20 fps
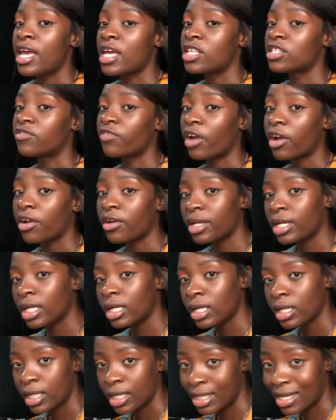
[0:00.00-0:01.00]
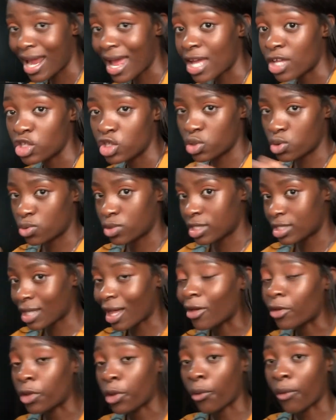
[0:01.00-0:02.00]
it's very nice to
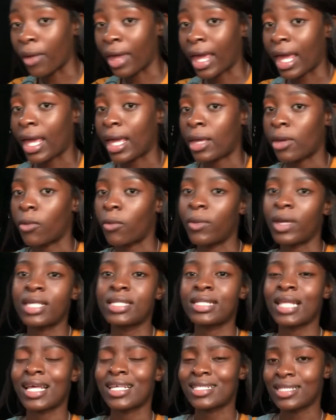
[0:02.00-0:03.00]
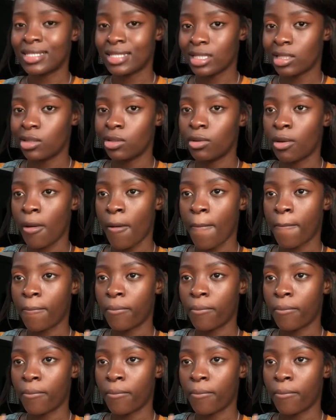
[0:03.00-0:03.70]
style your hair in ways that still